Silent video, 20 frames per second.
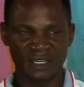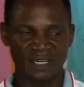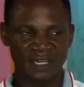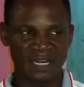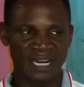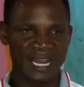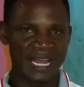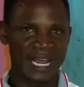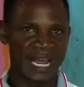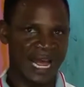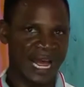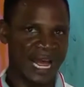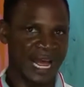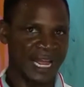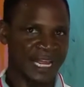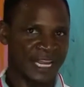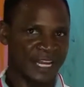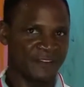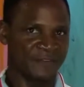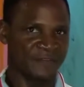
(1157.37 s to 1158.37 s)
They
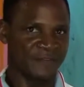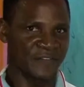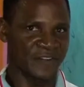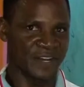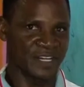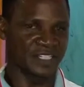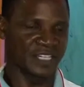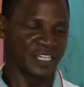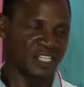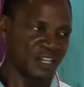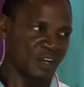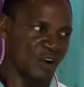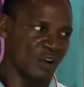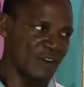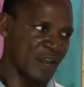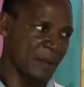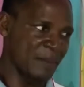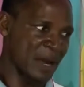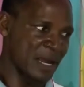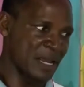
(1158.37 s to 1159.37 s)
are in phase. The 3 of
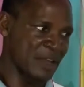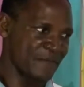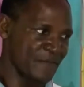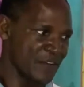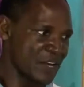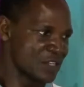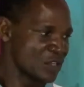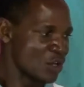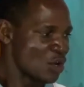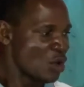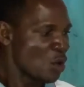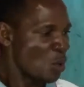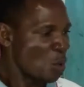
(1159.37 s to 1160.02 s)
them are in phase.